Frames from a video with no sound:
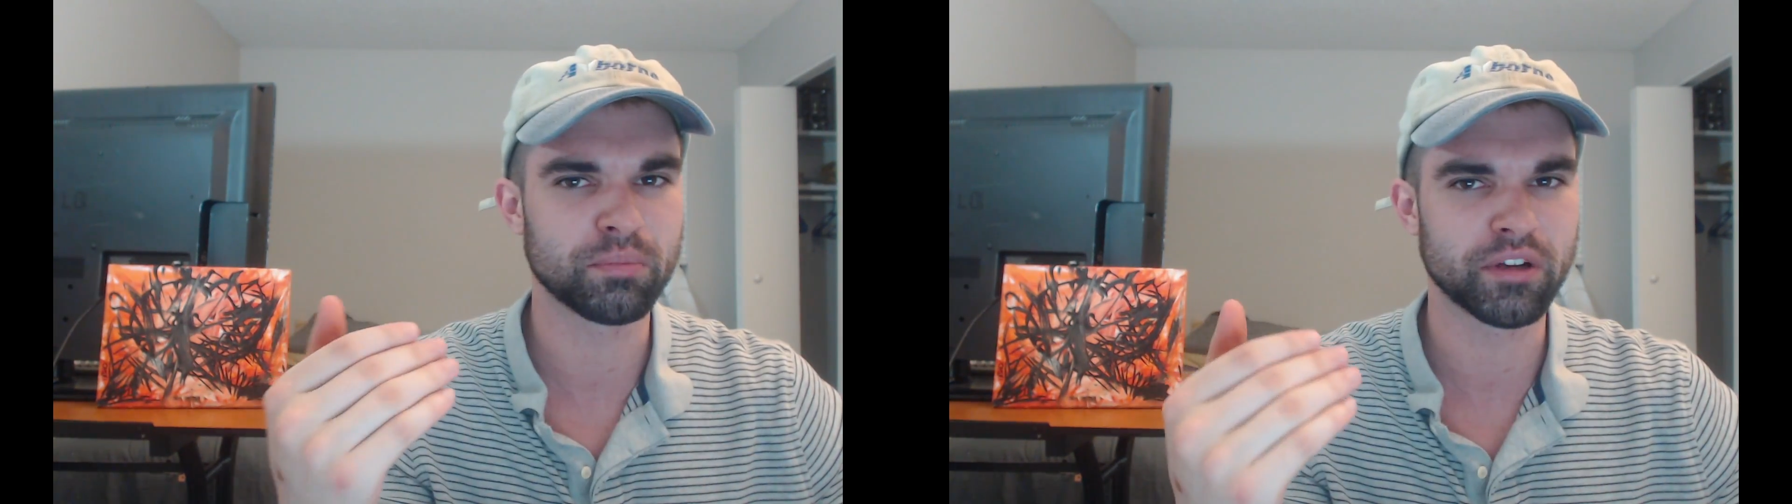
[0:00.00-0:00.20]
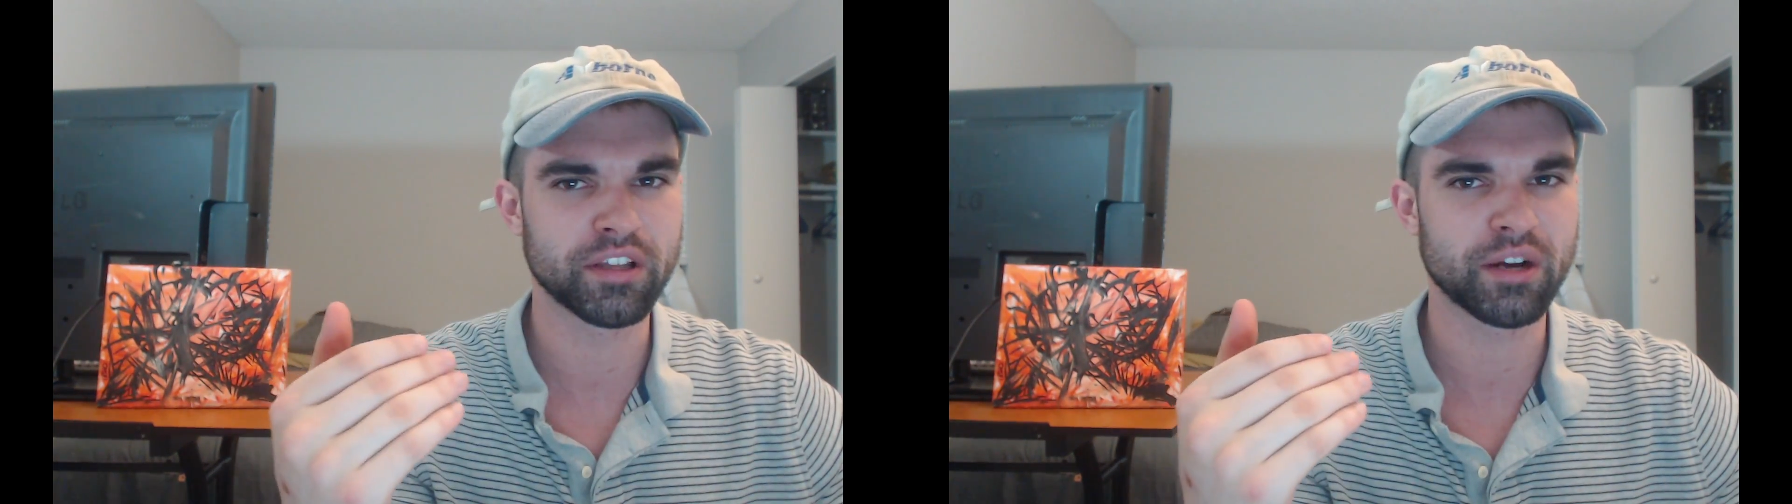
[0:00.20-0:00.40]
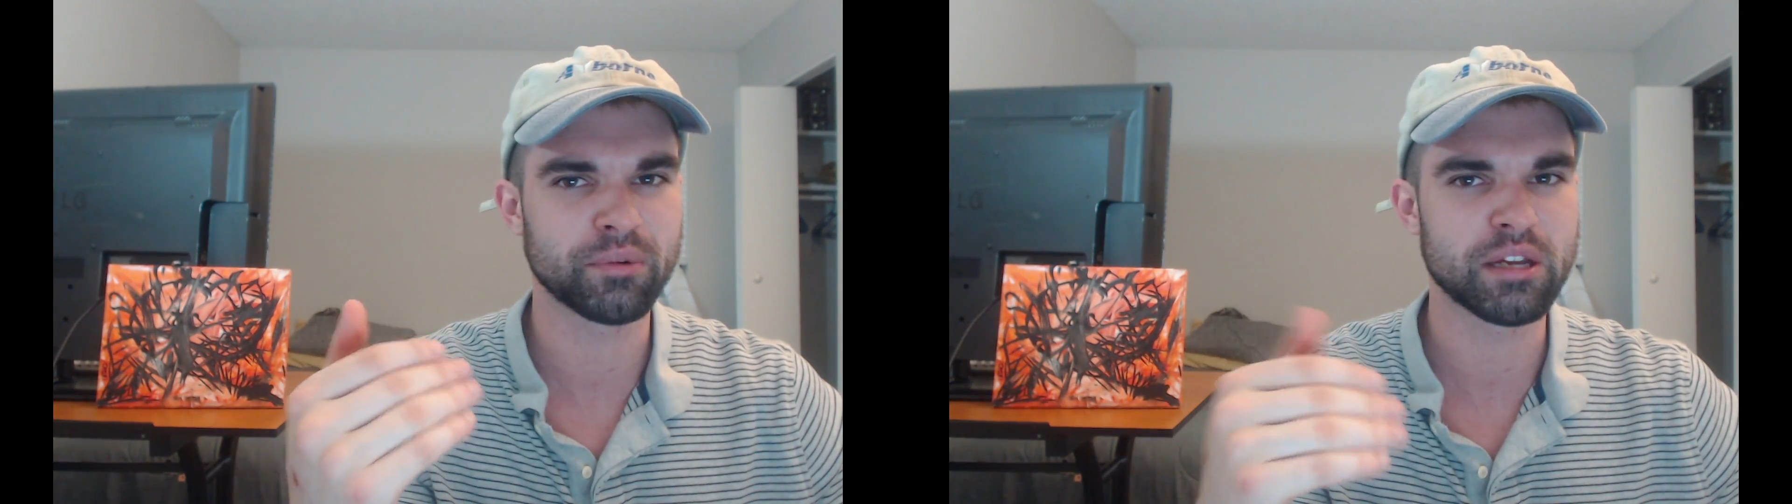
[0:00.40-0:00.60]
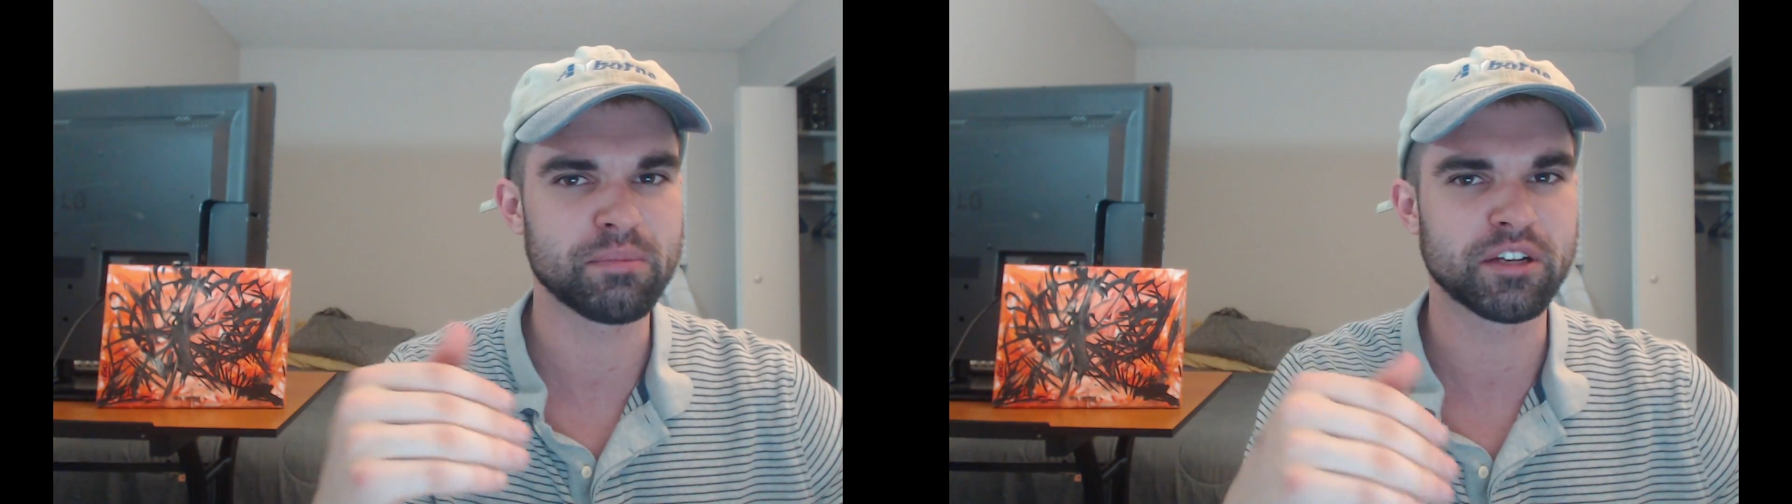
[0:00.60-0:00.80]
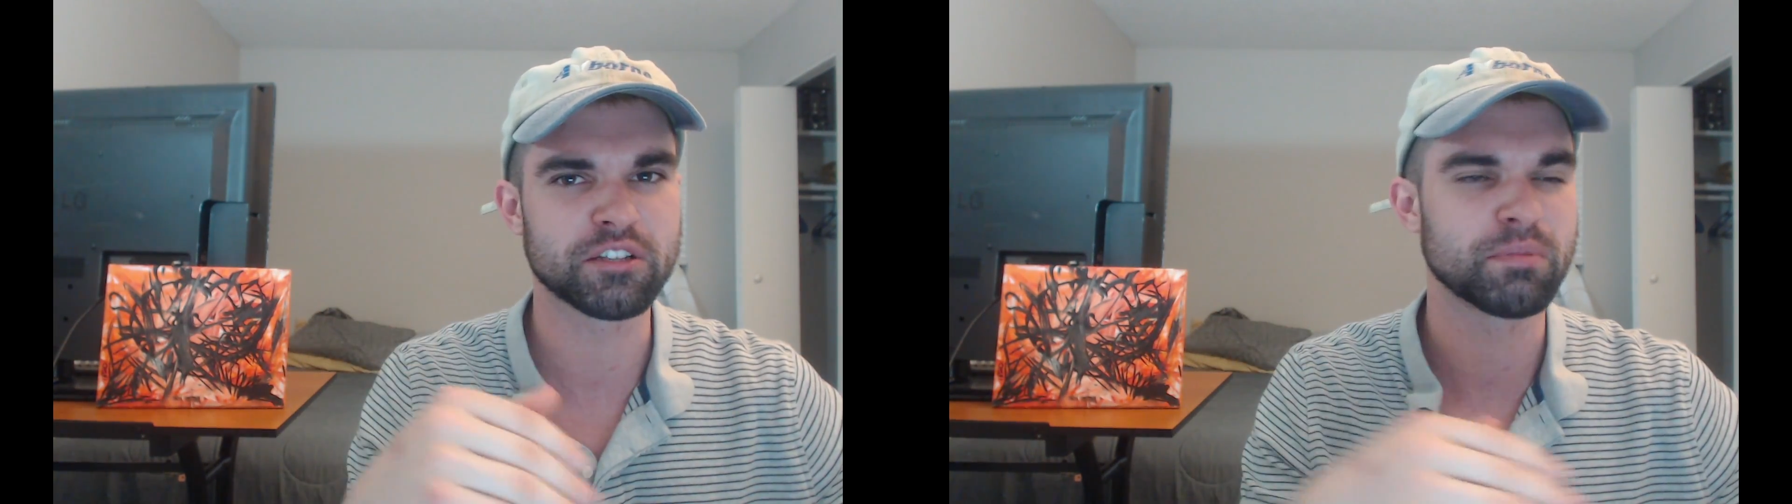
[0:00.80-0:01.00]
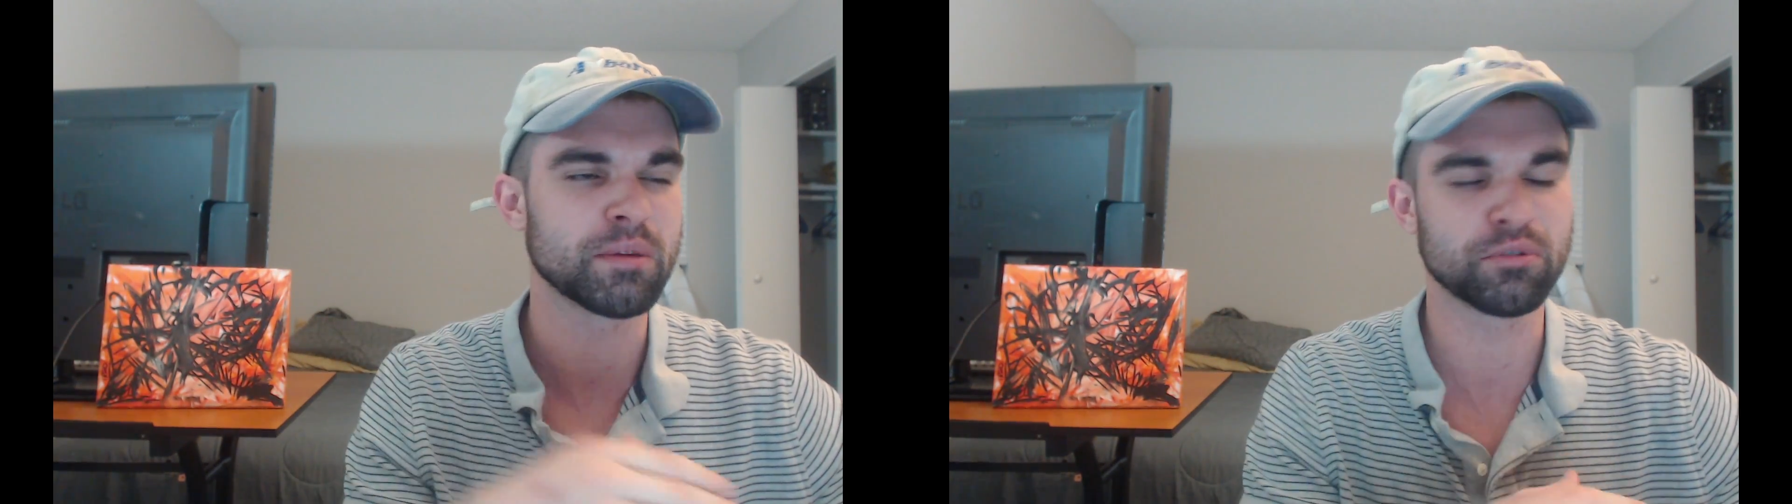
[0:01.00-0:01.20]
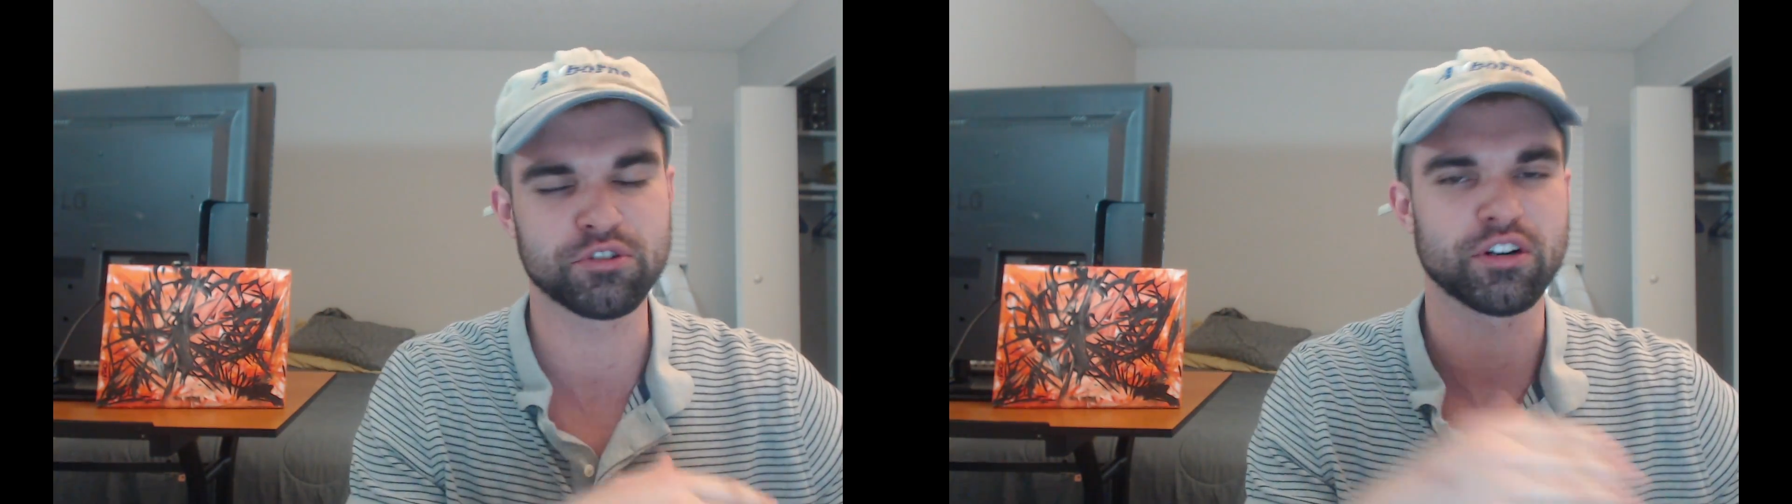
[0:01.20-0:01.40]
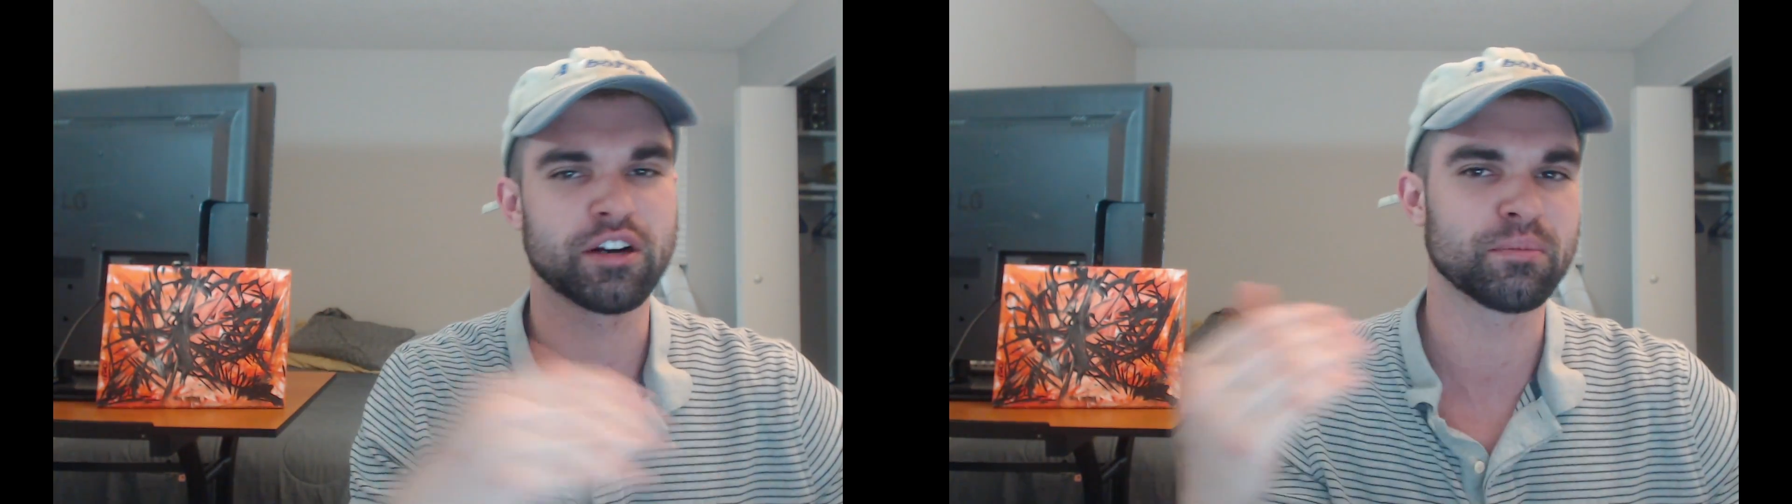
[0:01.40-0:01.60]
play that way because people who
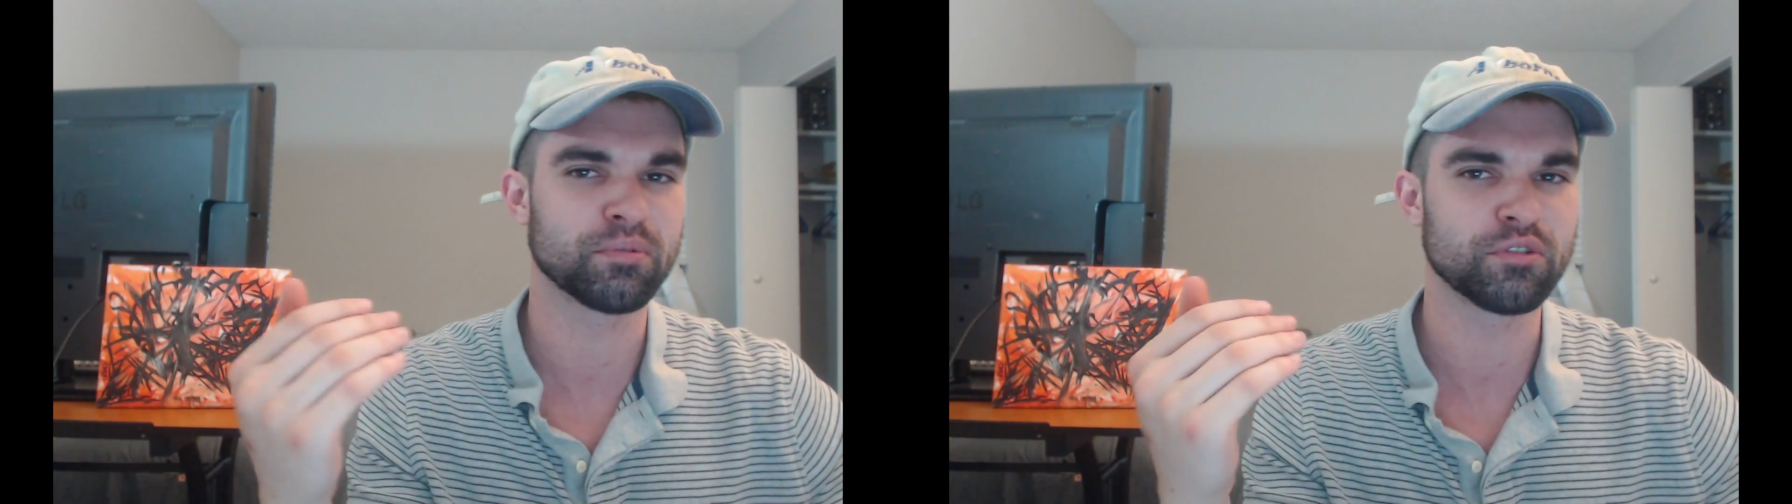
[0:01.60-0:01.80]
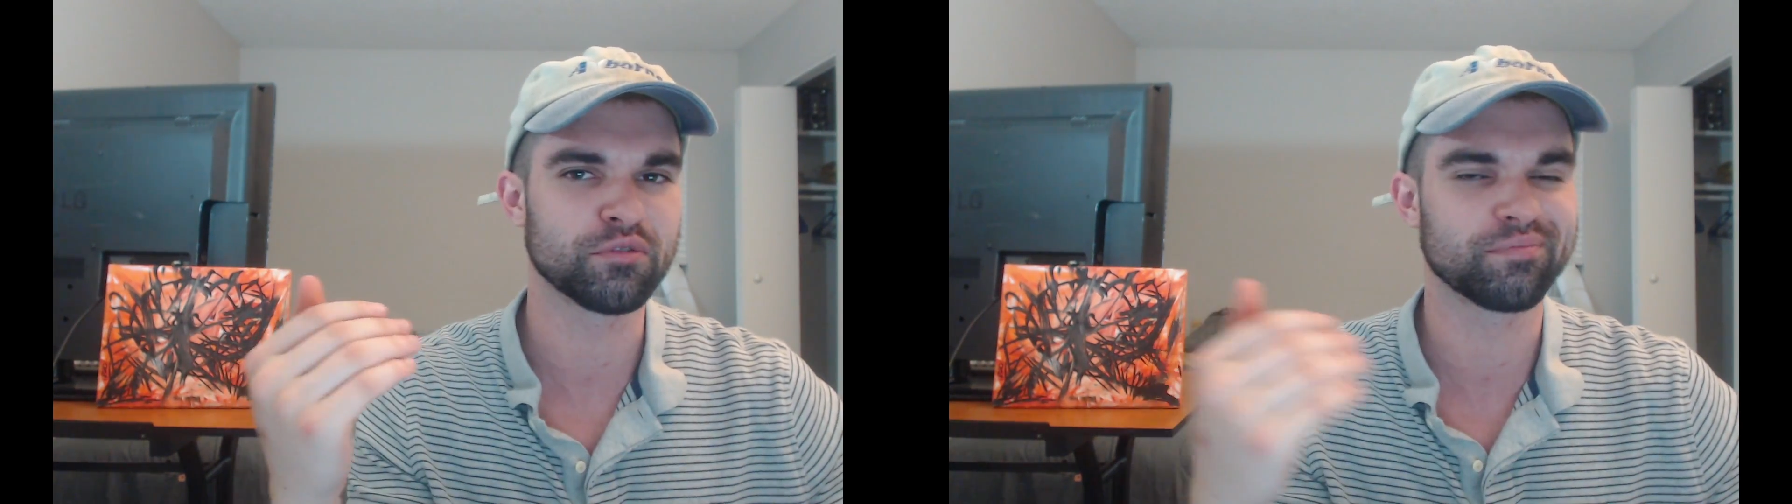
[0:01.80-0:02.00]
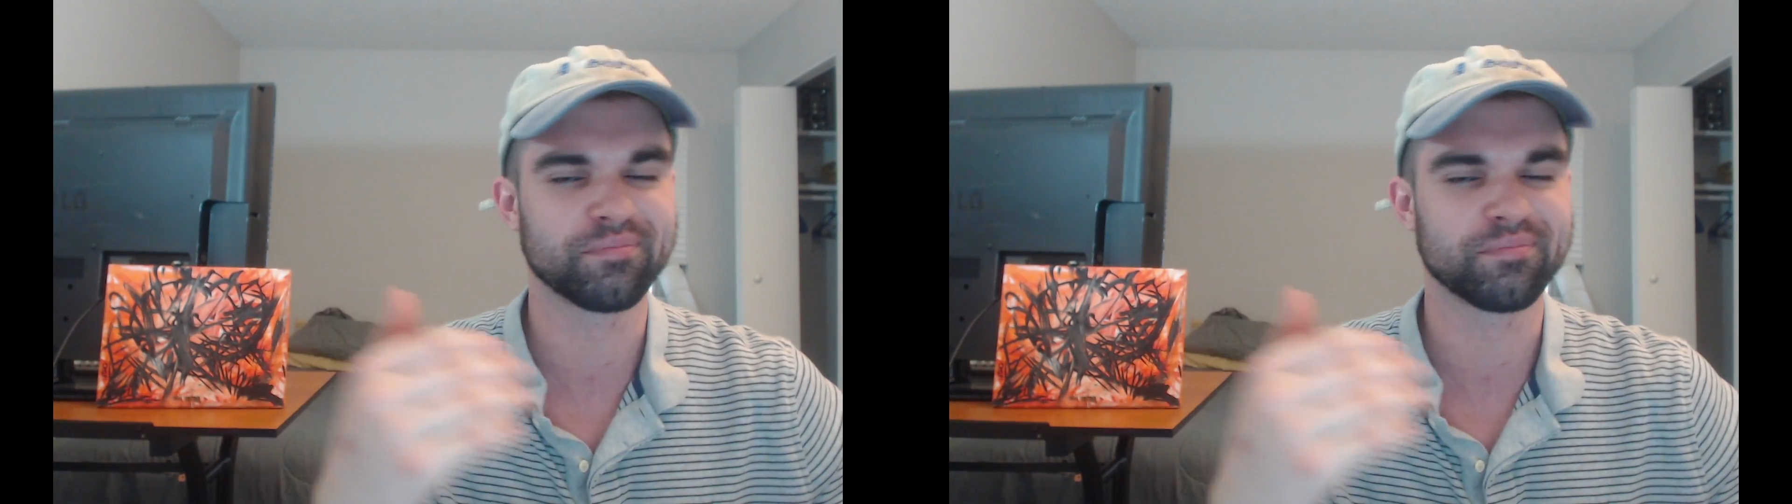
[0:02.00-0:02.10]
try to improve